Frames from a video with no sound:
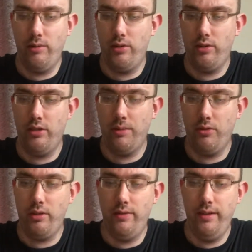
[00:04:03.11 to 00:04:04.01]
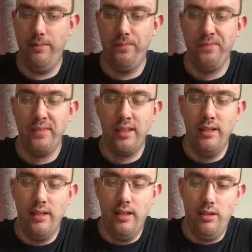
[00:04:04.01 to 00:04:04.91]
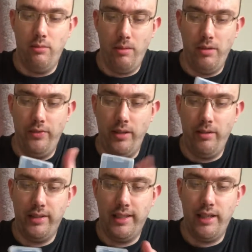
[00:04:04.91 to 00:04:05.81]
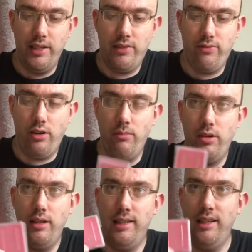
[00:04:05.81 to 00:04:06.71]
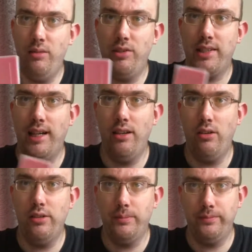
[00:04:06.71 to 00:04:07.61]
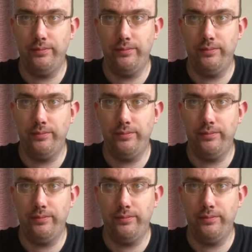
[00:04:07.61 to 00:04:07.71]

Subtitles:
It wasn't Christmas or anything on my birthday, but I did get this from her Little Woods catalogue.